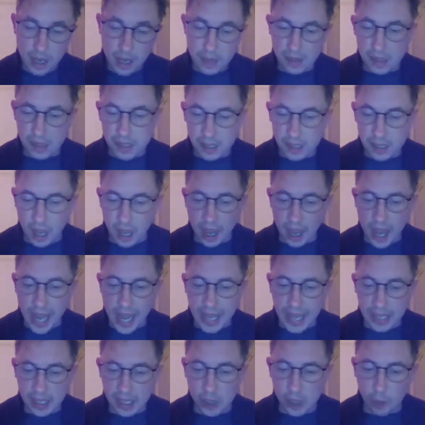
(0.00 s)
The
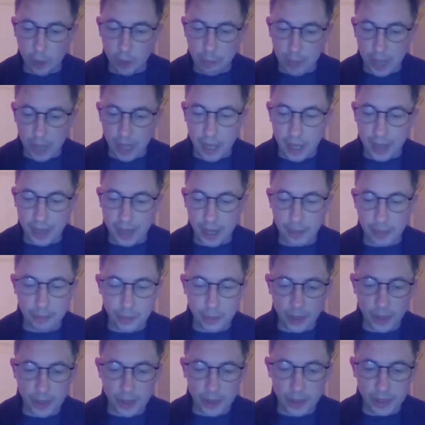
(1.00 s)
sky does not burn and
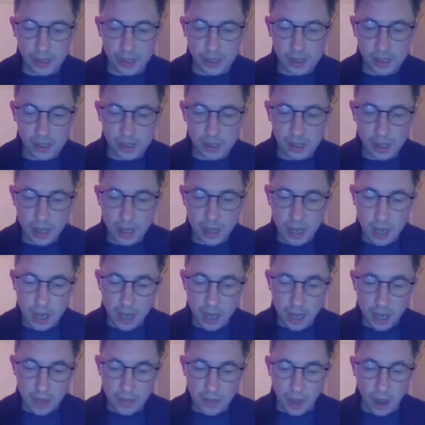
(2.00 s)
bruise.
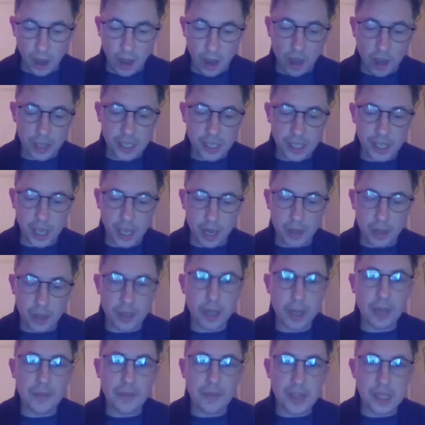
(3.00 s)
The hot yolk of
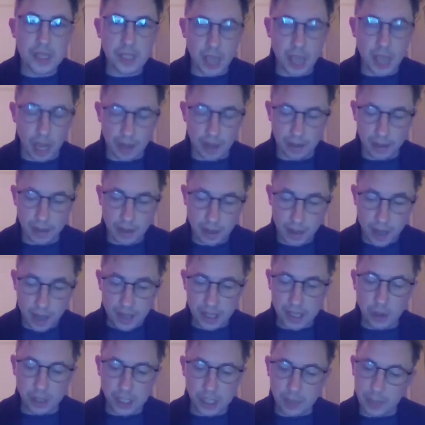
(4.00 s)
the sun does
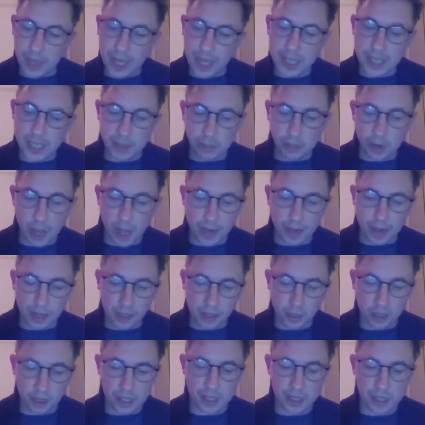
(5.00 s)
not split and run
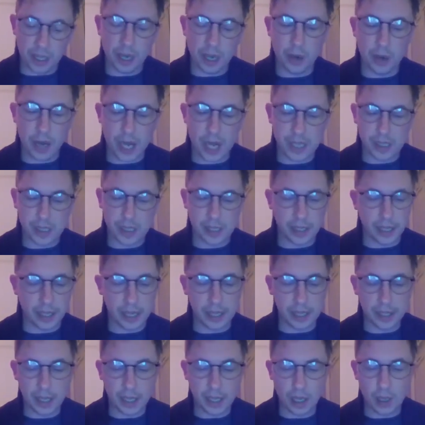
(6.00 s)
across the horizon
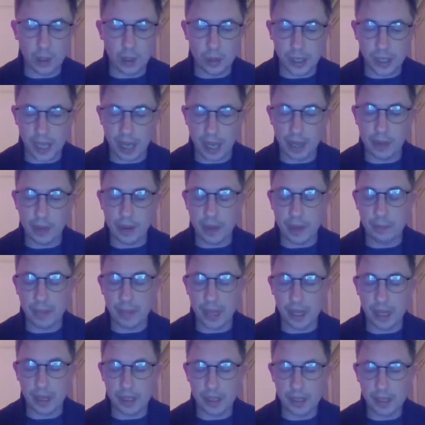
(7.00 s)
in gold, yellow, and
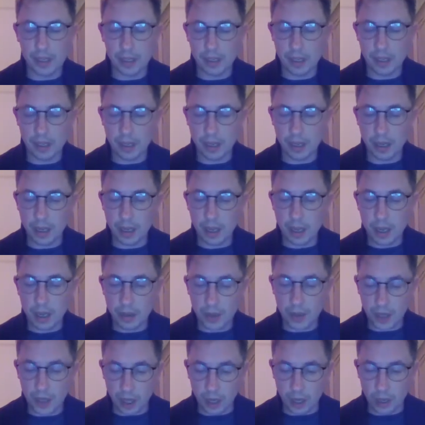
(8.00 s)
peach.
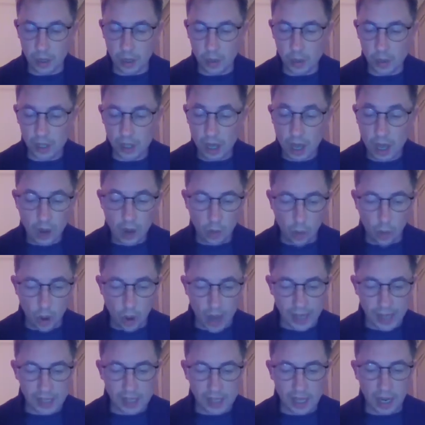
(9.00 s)
The cold,
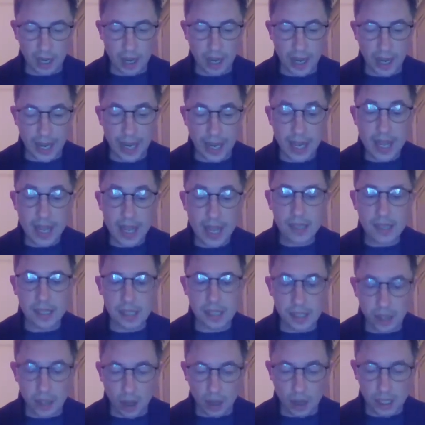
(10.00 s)
white sky
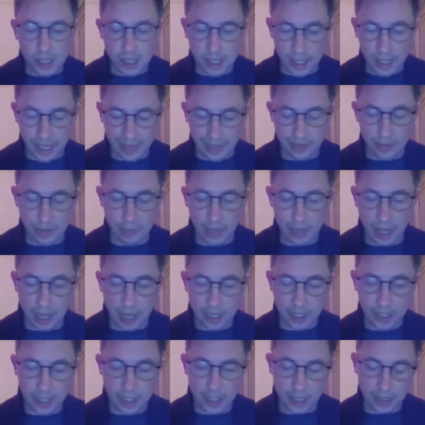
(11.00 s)
does not even
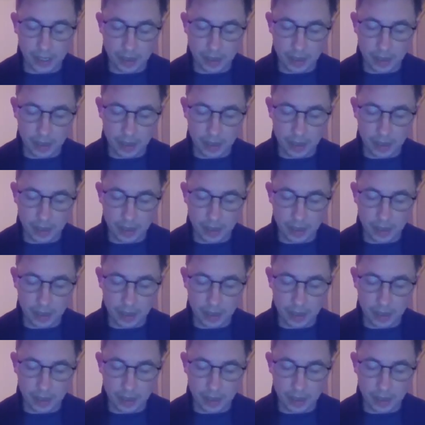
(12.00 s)
blush.